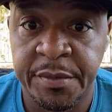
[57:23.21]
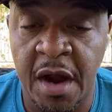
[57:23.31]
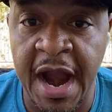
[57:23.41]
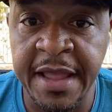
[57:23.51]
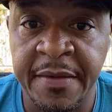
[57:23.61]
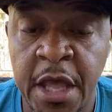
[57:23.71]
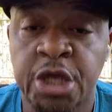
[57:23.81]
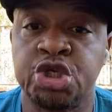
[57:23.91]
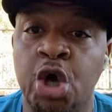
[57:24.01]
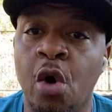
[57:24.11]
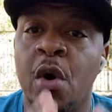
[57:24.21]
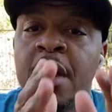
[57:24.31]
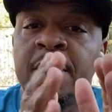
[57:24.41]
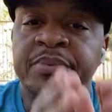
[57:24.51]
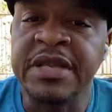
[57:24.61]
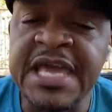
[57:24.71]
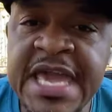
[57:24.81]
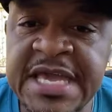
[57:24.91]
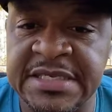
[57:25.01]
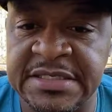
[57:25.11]
All right? So
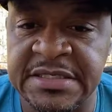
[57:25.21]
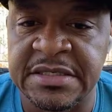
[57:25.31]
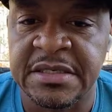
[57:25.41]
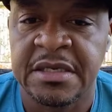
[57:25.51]
please,